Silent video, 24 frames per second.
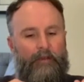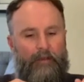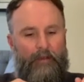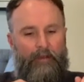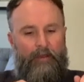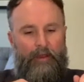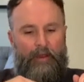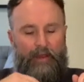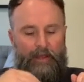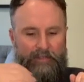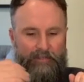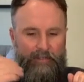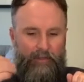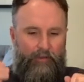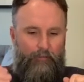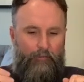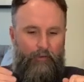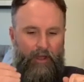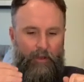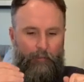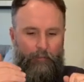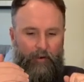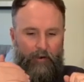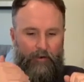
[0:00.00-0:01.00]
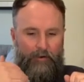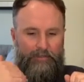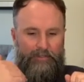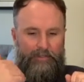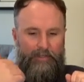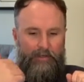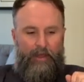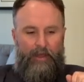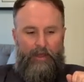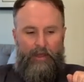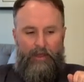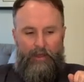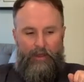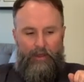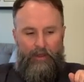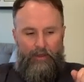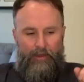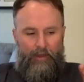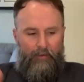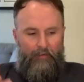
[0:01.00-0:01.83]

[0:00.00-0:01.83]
Mm-hmm. Is it the right person? You know,